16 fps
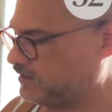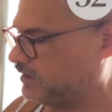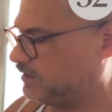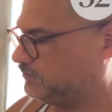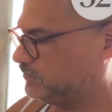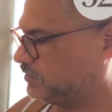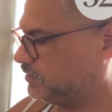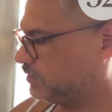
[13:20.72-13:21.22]
and
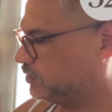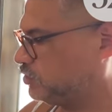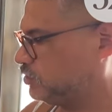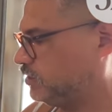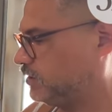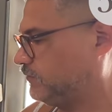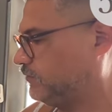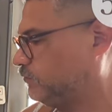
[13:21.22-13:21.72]
I'm gonna
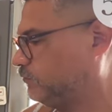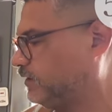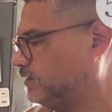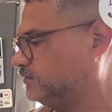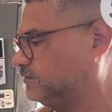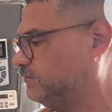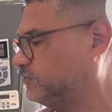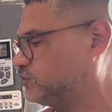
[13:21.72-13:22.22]
cook the
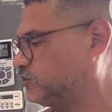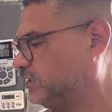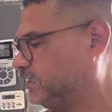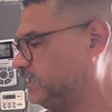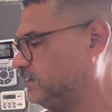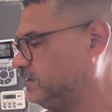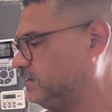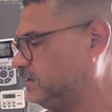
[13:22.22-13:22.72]
rest of the
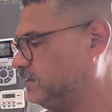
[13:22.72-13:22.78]
chicken.